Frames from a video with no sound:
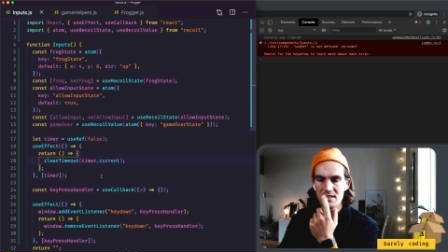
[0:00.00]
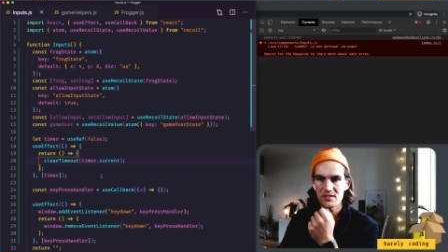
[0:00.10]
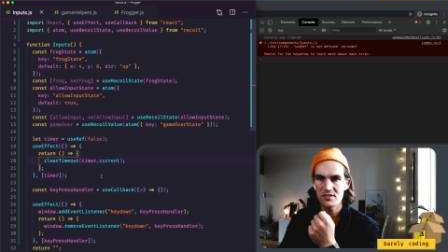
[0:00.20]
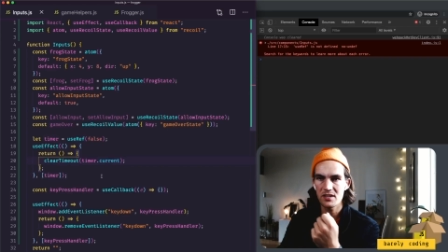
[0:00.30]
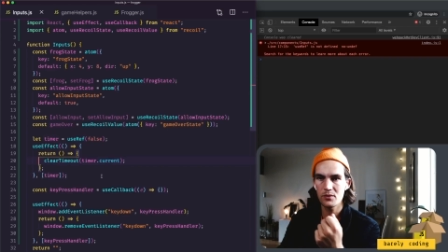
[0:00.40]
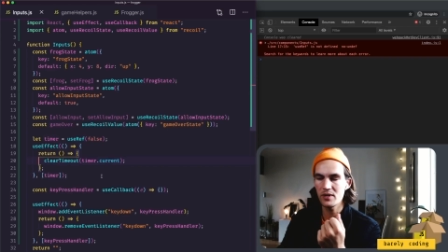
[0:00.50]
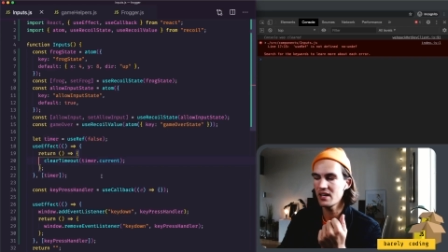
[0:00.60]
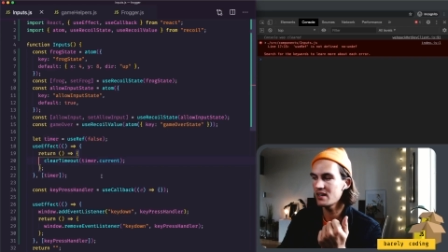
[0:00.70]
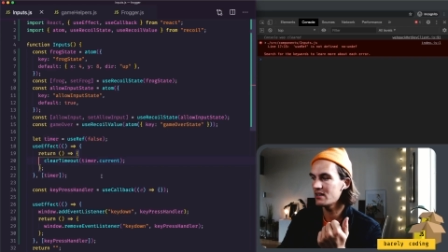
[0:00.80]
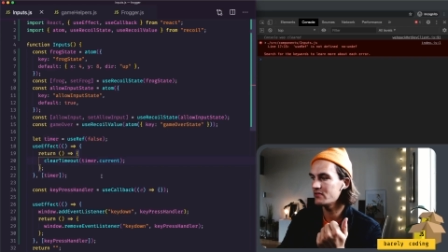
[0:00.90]
So now we
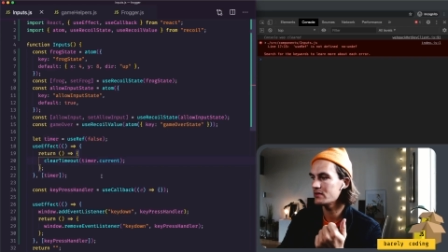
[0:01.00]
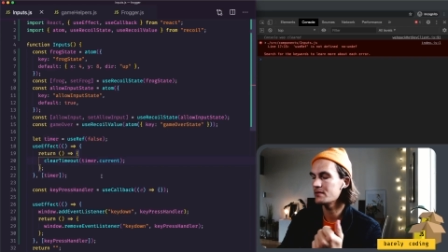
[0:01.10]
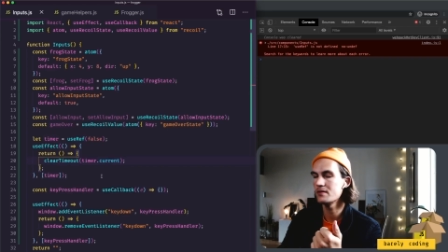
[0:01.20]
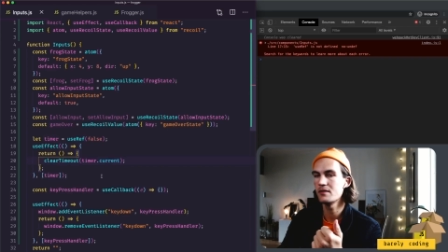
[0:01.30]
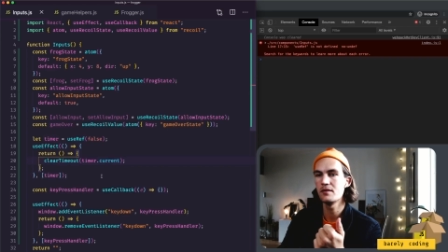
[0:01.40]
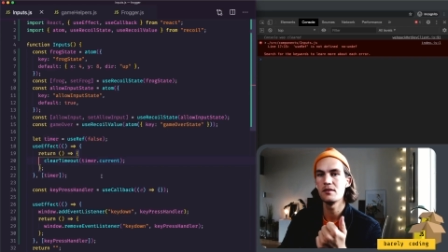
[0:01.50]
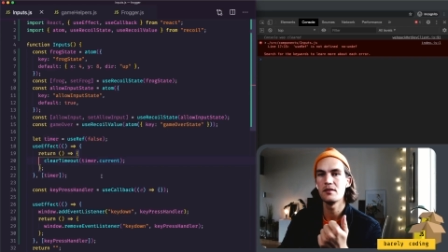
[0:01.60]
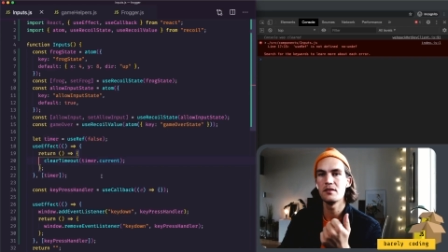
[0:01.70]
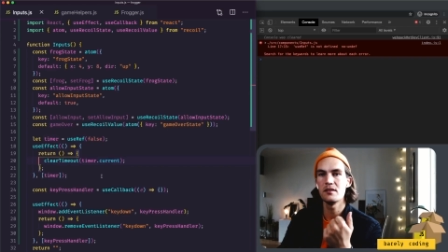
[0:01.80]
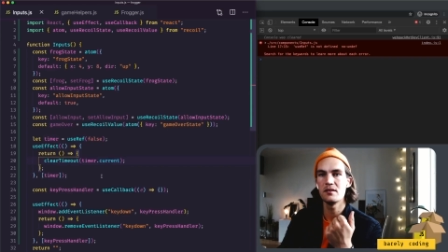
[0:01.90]
have
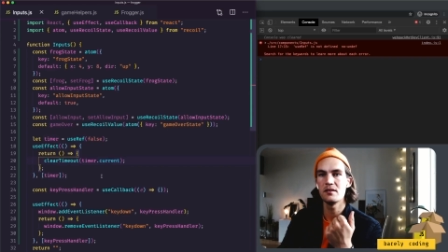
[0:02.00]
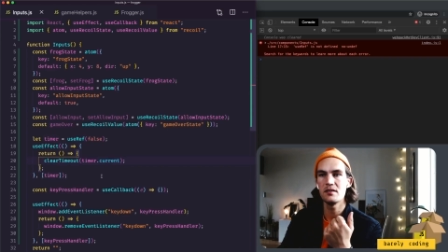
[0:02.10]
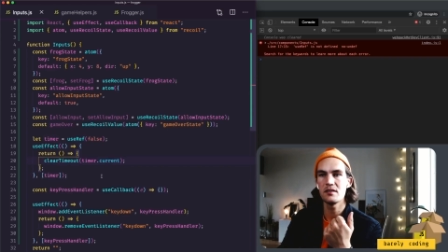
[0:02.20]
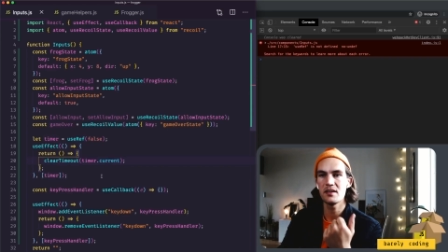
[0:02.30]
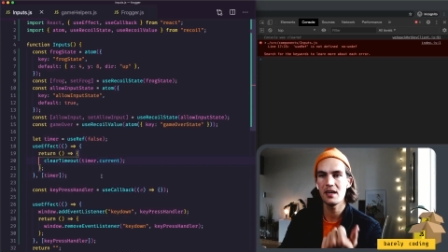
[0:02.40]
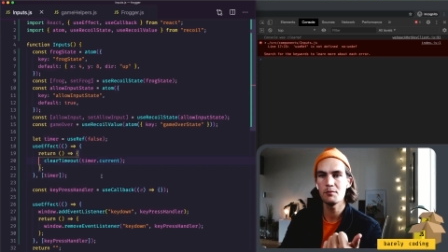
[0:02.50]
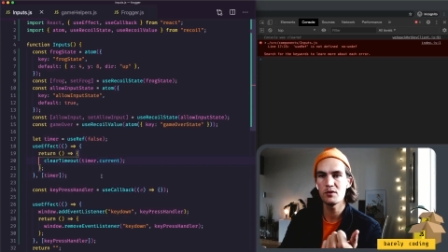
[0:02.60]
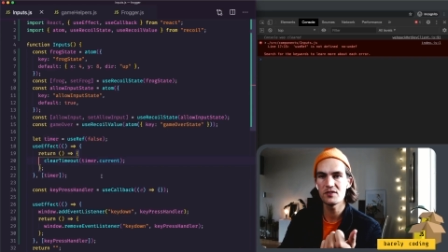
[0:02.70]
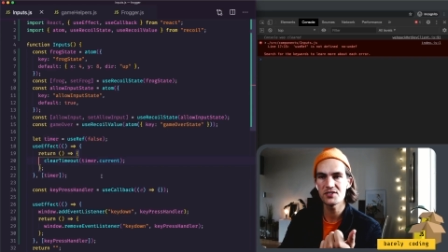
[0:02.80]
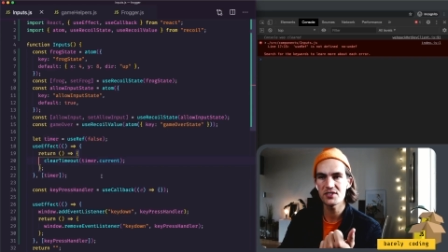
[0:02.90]
game
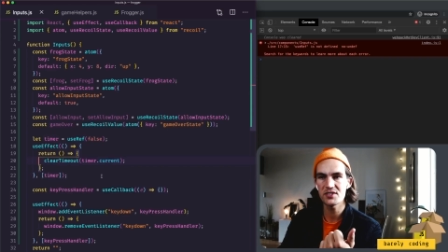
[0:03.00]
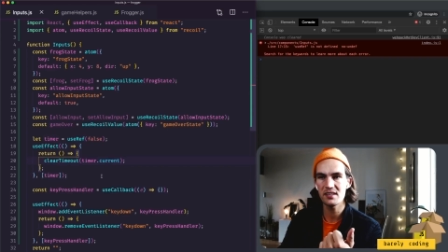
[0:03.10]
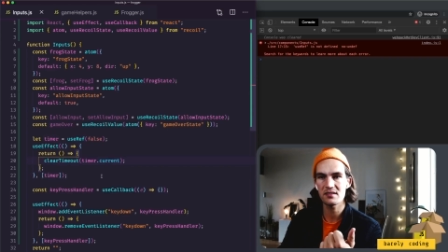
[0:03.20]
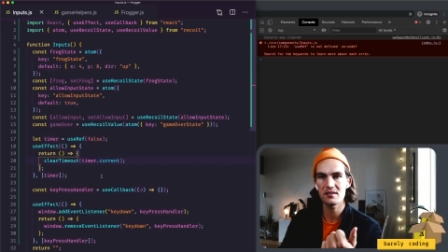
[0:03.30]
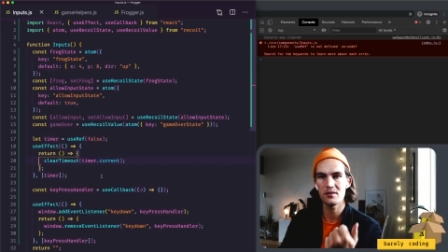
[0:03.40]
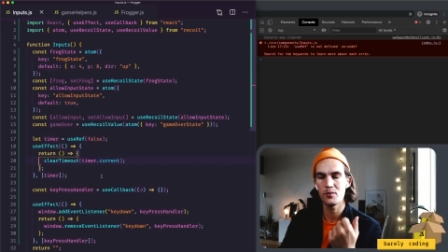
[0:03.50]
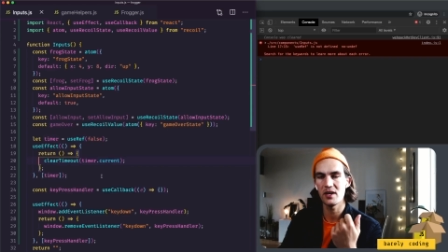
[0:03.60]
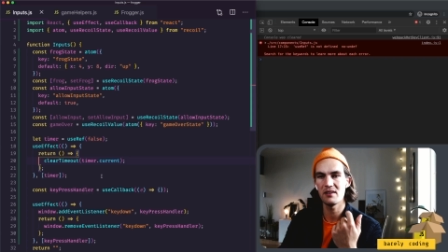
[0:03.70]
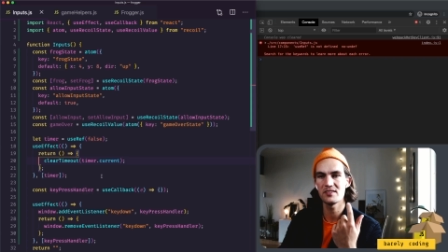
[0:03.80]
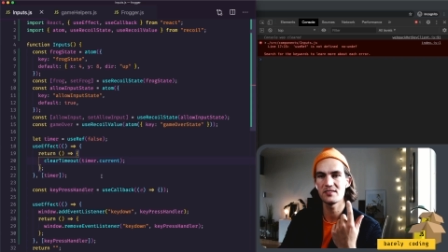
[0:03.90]
over state, we
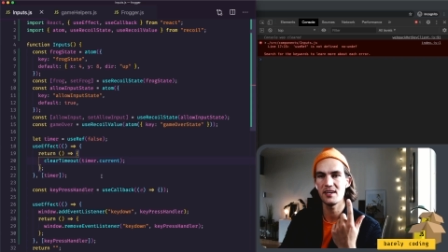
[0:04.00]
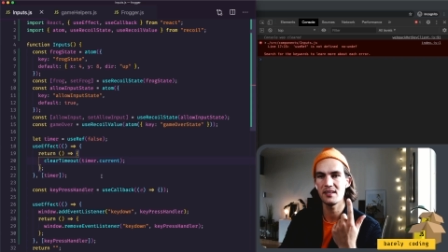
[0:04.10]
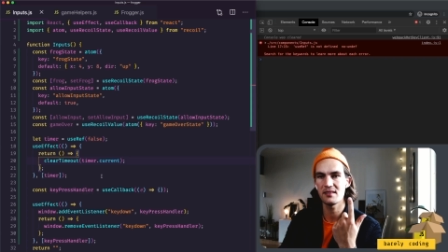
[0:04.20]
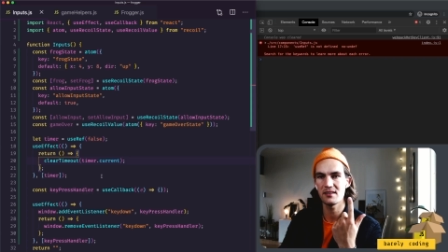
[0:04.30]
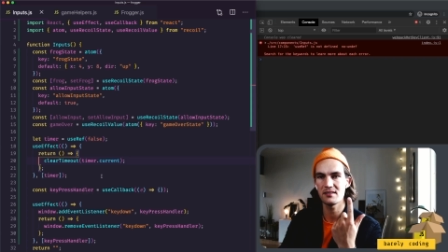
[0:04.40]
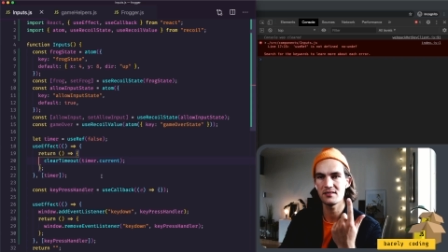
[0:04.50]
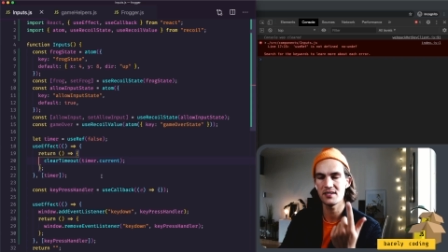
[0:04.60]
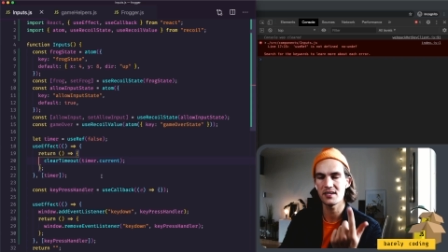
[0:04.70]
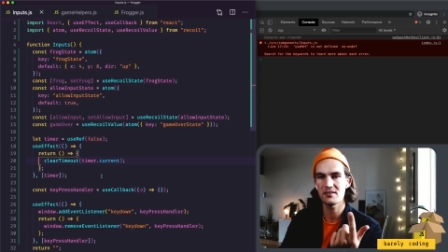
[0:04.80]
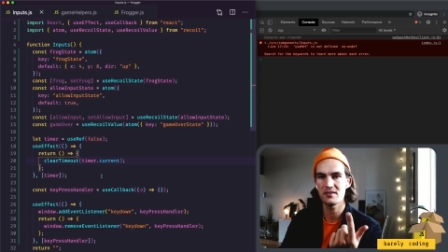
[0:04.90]
have a state that
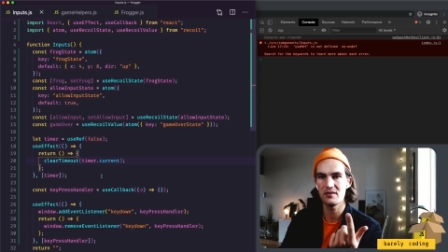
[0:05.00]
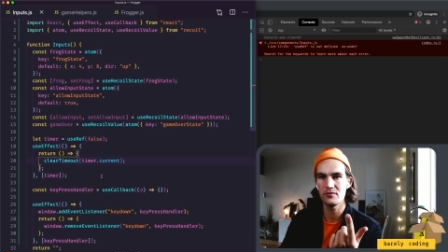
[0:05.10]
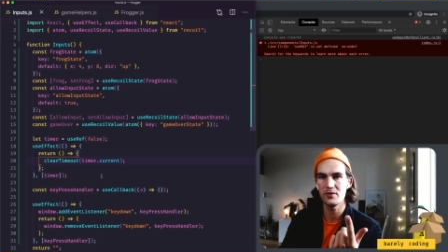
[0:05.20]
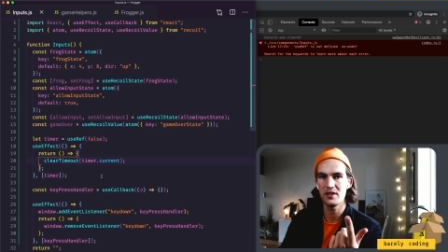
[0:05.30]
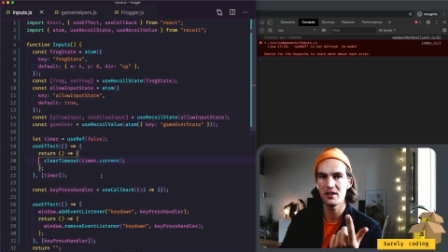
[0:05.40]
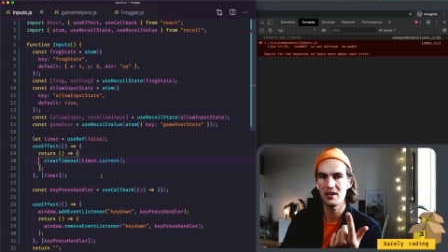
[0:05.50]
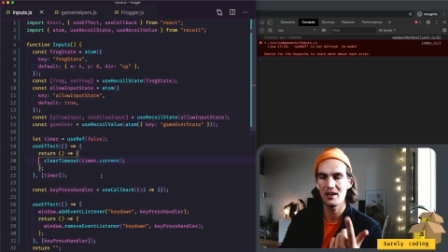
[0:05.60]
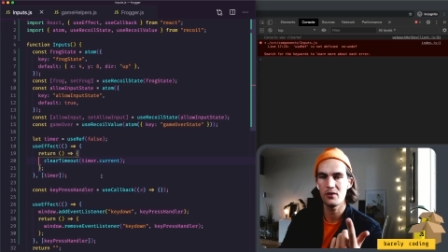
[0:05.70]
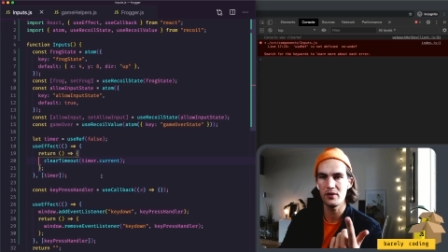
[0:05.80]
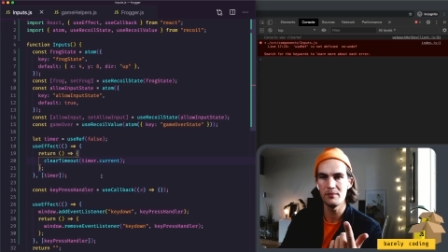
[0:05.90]
checks if we
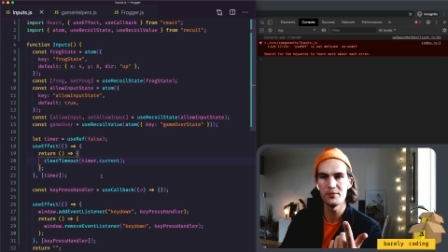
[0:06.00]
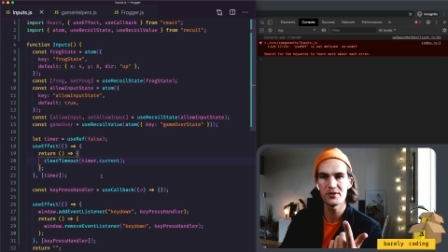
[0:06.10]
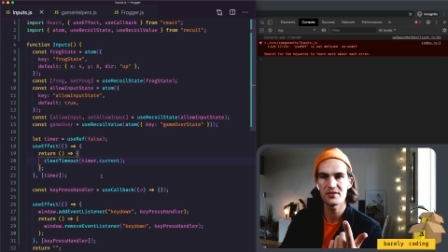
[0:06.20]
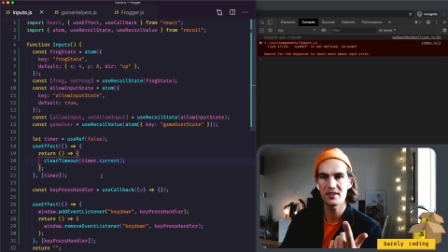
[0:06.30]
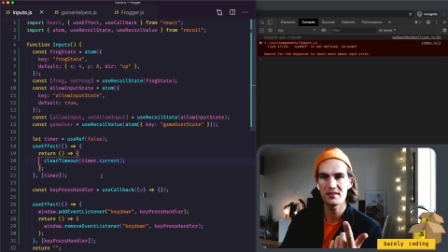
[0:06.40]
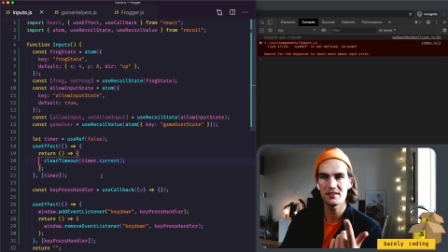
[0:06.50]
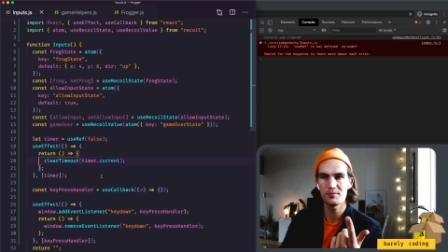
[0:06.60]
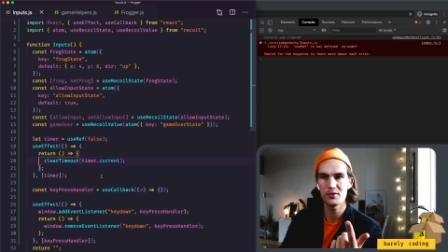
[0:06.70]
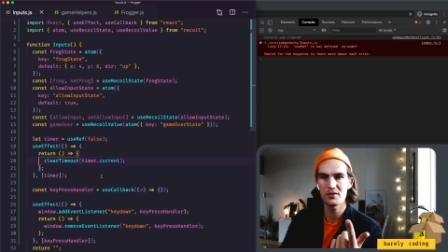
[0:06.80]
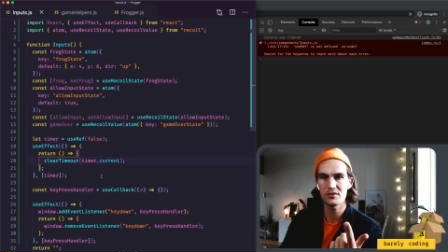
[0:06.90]
allow inputs at this
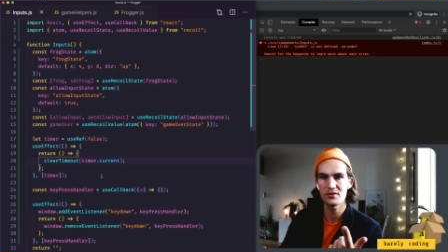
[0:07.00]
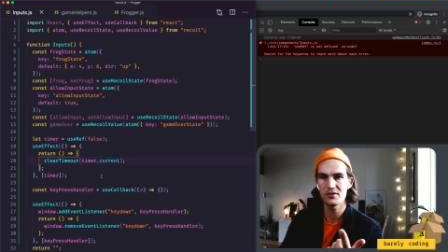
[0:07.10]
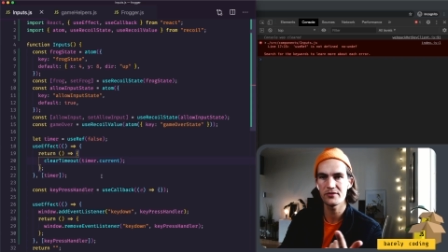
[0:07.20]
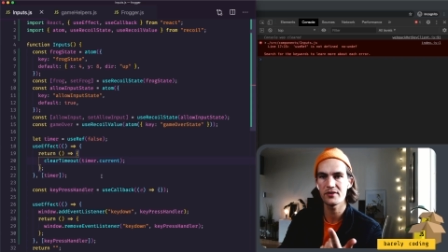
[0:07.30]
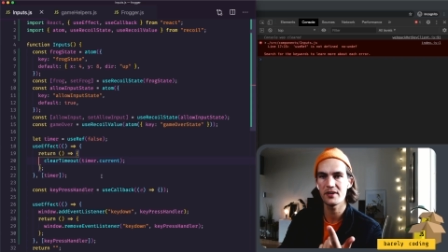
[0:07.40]
point or not,